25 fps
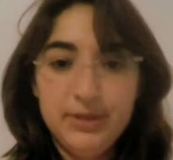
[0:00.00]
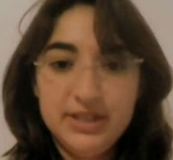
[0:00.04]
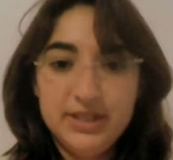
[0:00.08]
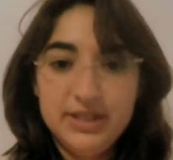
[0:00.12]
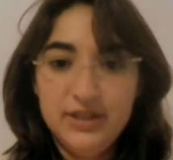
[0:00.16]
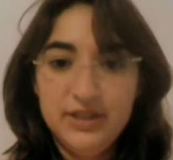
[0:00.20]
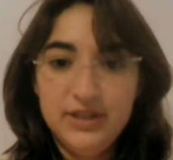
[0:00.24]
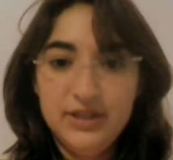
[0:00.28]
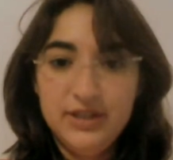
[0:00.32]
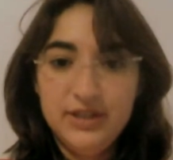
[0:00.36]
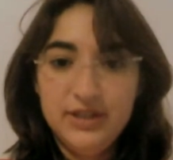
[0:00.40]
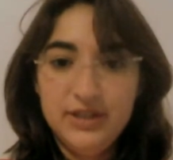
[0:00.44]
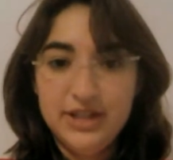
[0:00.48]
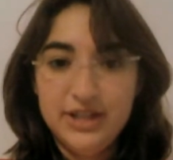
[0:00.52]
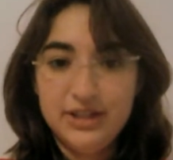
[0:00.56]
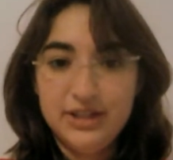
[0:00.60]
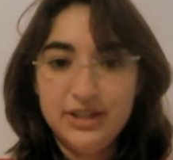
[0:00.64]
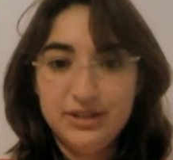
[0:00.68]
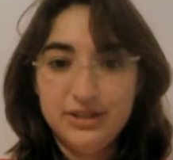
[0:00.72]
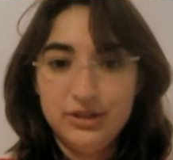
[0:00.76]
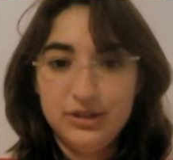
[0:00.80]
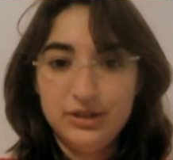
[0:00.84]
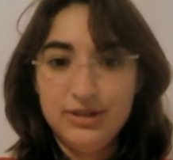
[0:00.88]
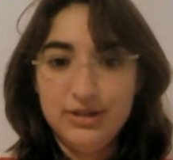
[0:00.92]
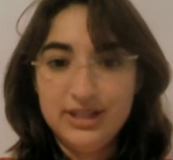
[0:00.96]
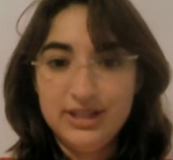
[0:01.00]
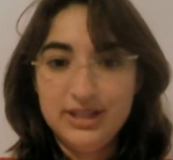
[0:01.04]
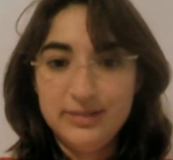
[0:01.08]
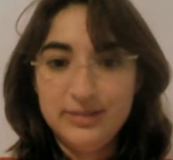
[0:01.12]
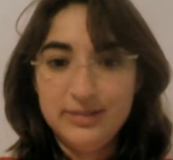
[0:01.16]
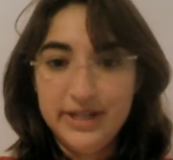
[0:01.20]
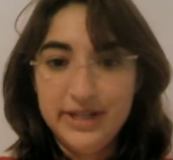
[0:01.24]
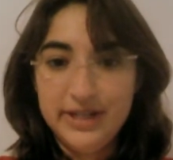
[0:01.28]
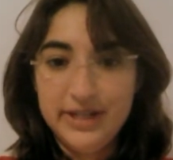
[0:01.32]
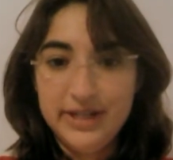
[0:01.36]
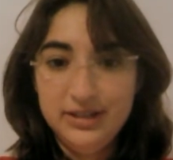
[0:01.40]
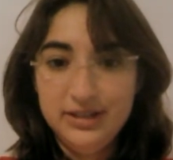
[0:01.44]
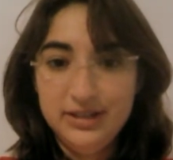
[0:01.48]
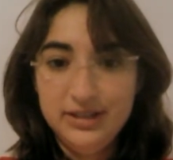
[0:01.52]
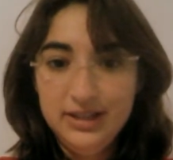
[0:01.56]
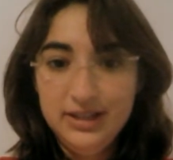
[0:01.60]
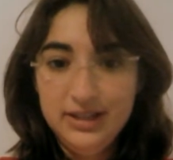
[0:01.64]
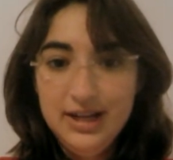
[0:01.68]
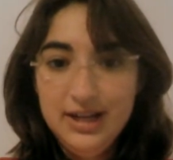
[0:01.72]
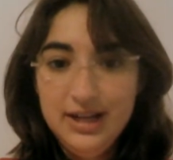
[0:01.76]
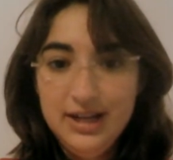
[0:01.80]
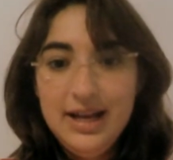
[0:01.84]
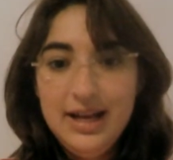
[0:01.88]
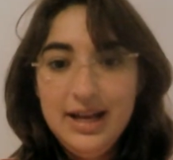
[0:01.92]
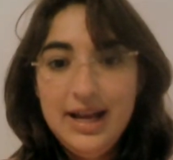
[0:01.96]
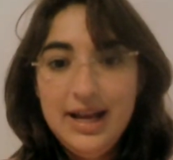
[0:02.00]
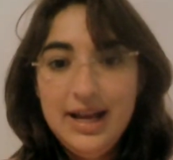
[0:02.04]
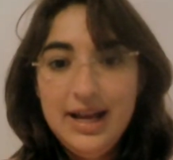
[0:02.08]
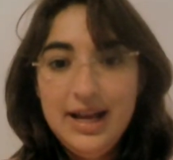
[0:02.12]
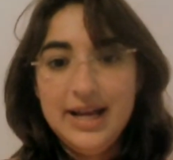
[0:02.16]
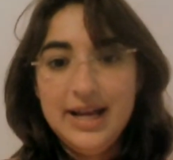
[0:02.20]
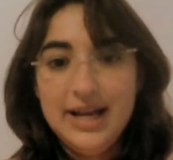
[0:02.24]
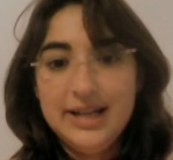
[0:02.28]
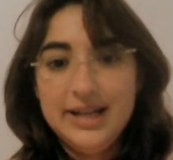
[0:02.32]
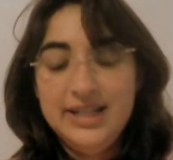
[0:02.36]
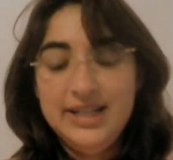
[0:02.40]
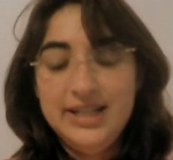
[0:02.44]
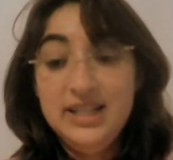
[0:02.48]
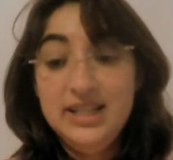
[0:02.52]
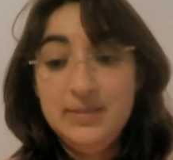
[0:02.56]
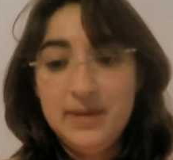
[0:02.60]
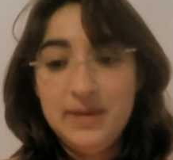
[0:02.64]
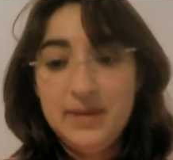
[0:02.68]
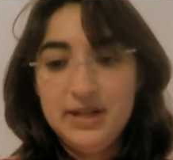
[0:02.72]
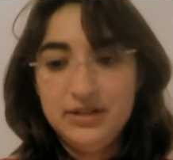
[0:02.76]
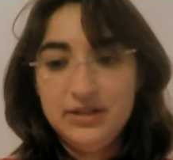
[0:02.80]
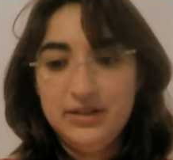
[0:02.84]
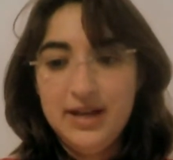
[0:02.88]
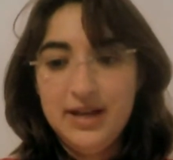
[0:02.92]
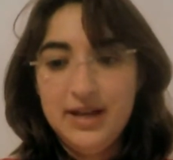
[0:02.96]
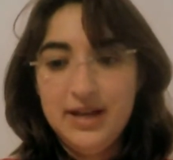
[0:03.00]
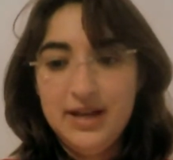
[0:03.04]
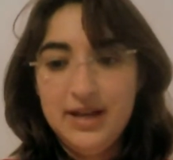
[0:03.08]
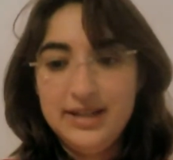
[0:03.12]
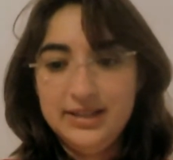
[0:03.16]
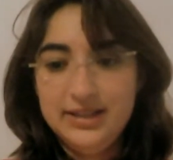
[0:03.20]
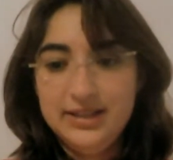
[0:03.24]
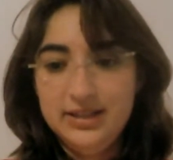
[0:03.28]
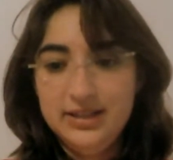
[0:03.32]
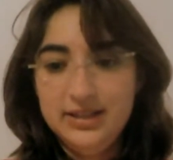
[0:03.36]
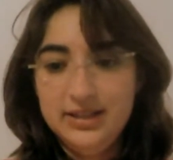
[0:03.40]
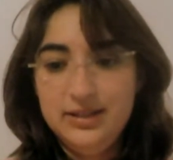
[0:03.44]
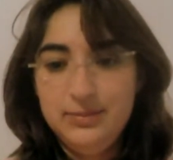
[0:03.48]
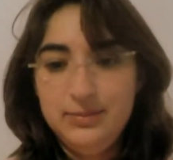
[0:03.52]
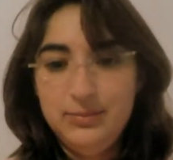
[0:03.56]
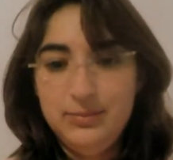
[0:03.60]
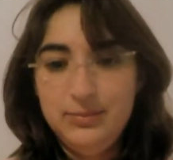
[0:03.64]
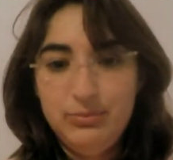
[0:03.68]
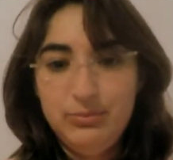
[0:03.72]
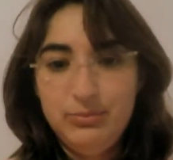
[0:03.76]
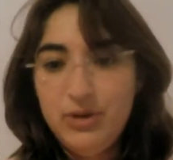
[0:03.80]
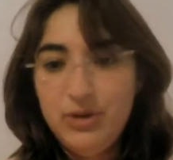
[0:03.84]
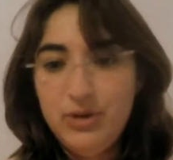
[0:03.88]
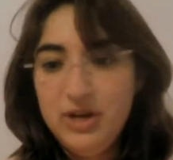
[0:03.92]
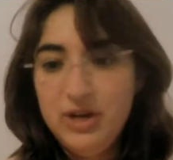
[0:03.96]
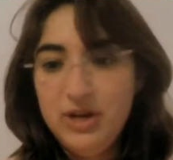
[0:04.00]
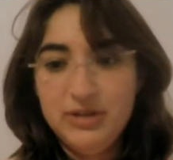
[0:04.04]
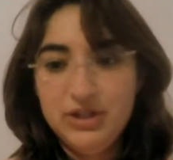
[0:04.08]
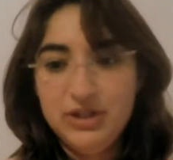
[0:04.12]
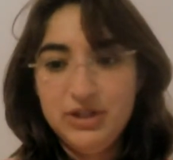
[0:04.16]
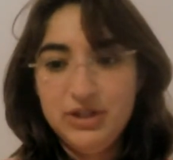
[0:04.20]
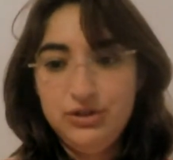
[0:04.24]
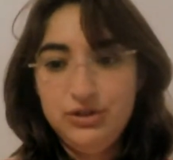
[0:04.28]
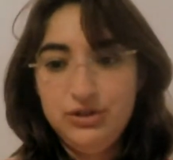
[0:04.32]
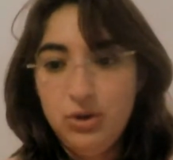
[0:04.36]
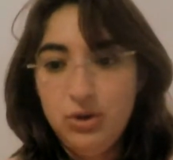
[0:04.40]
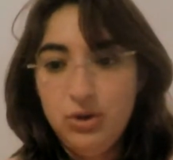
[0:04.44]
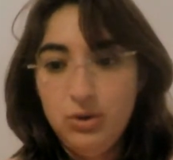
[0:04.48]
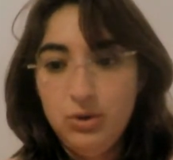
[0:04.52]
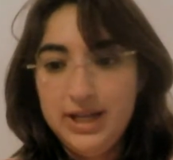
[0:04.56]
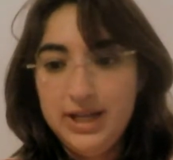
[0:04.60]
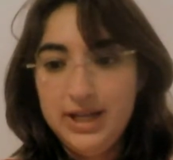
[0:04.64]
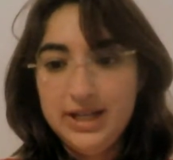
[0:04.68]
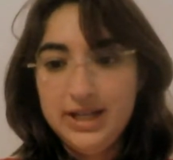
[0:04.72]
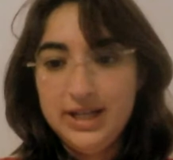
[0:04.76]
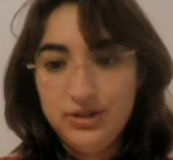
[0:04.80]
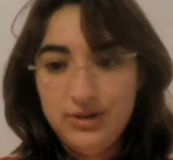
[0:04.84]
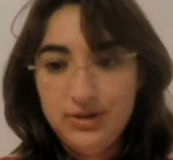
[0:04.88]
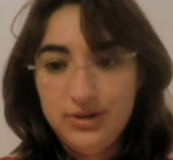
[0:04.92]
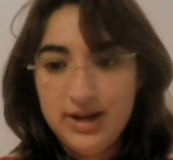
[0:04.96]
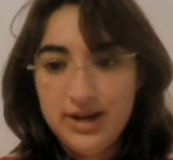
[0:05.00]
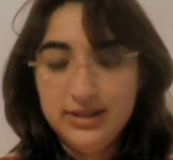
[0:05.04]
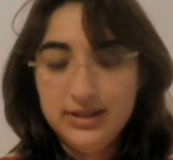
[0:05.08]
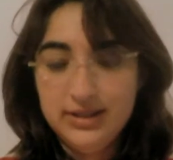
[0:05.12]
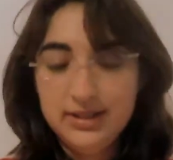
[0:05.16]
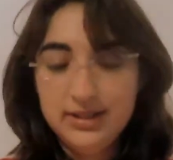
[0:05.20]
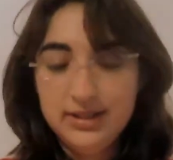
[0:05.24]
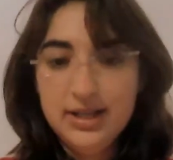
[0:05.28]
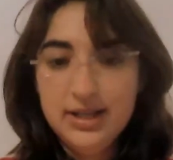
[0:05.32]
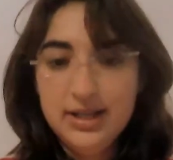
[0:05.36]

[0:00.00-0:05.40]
of his patients are Tourette's patients, and he specializes pretty much solely in Tourette's.